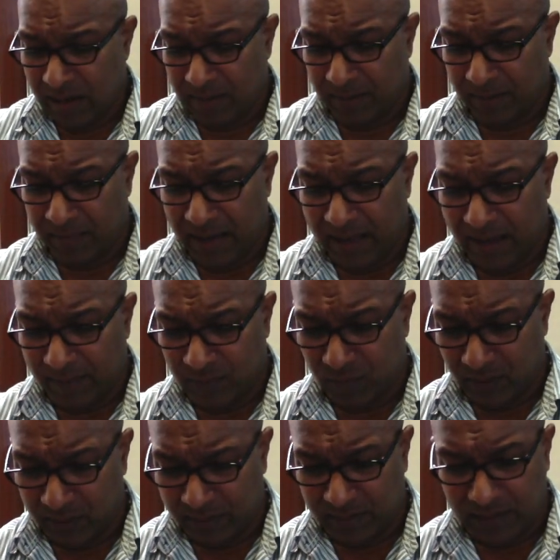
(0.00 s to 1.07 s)
but perhaps
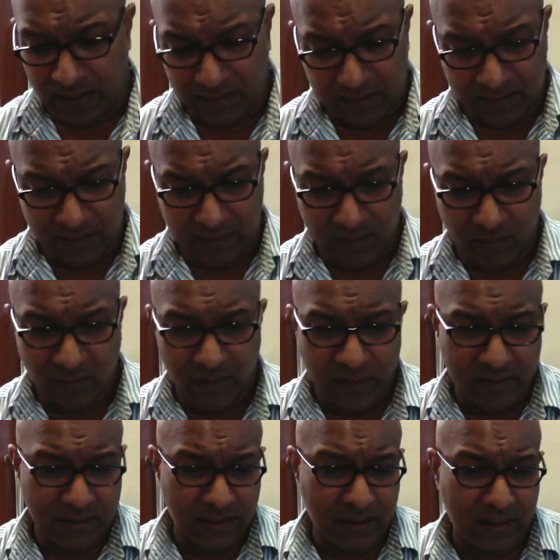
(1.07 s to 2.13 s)
one that is
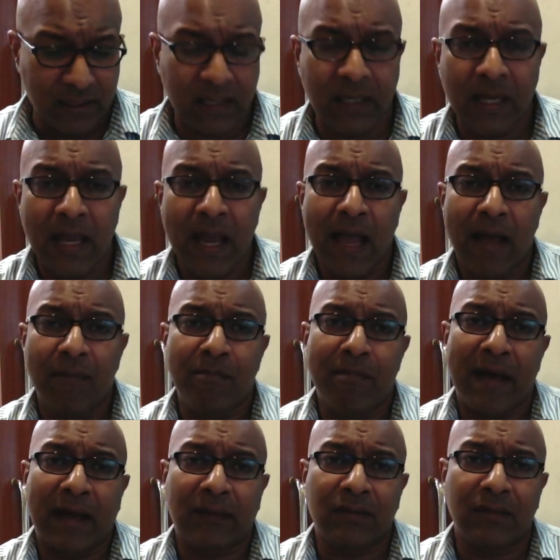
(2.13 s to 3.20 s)
increasingly
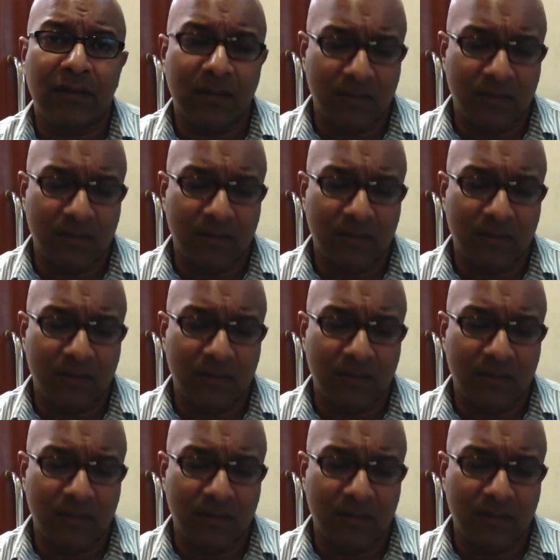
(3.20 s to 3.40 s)
embattled,